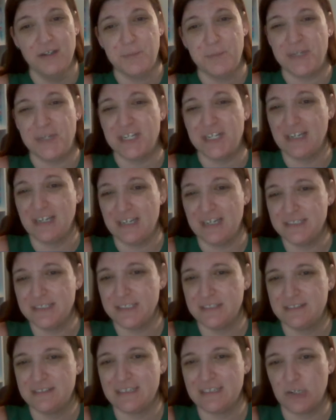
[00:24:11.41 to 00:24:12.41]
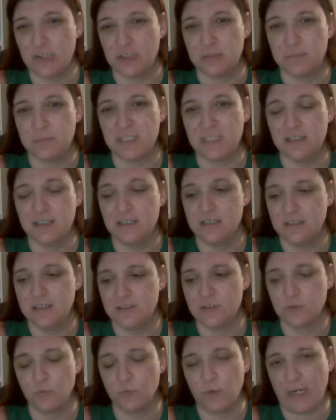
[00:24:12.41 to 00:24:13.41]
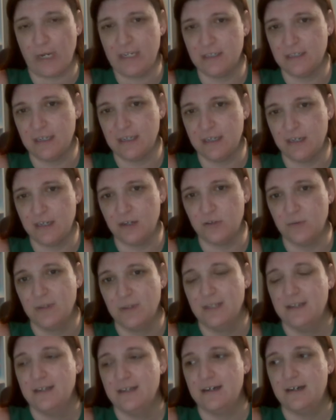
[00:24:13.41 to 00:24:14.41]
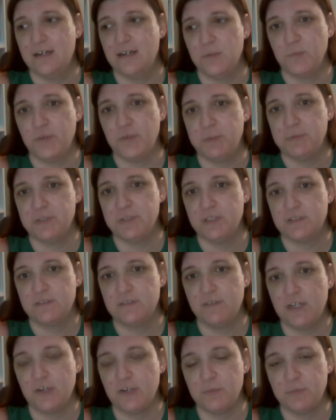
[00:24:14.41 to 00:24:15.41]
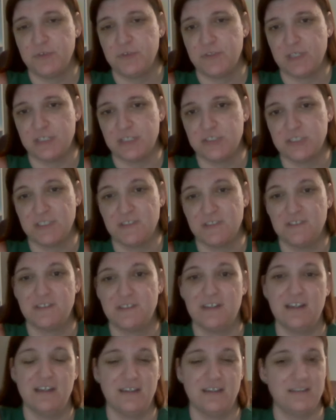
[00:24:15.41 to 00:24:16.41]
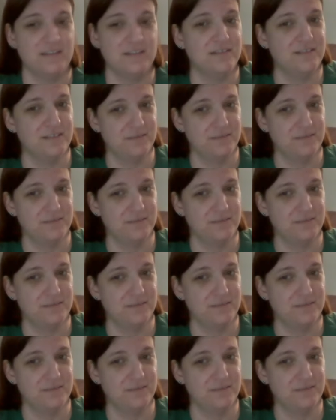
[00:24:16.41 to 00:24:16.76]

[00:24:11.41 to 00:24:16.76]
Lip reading: but I highly doubt it, because right now, reproductive health protections and